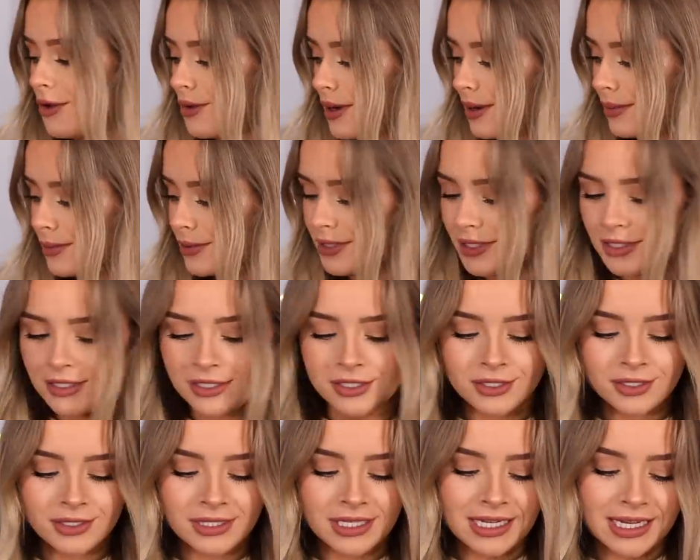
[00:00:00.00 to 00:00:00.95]
I'm gonna
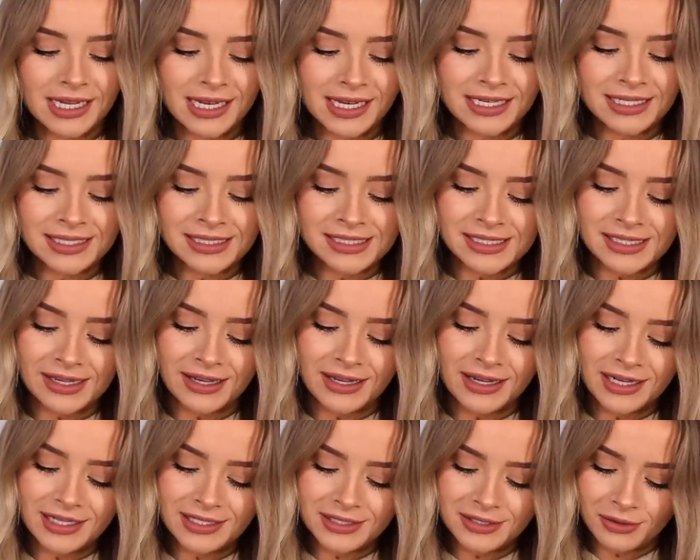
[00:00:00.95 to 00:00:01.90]
do the
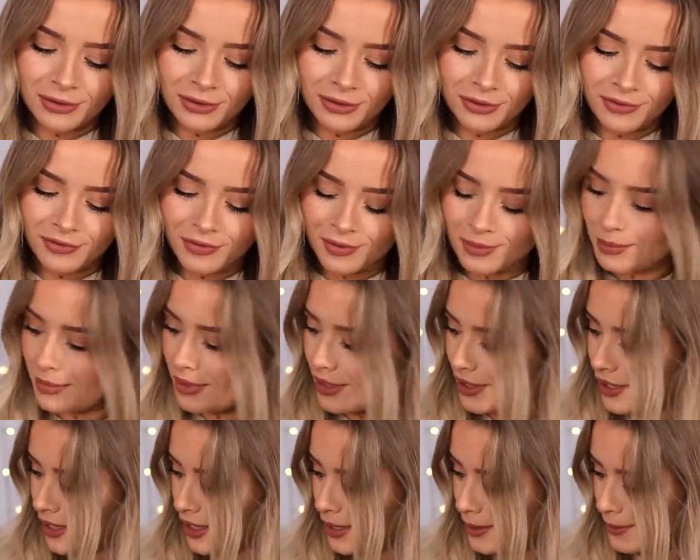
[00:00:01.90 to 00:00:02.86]
inside of
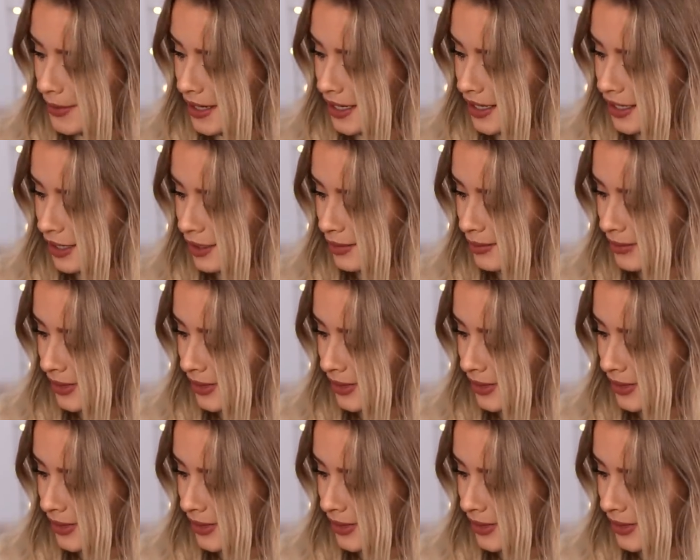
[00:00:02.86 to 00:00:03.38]
my makeup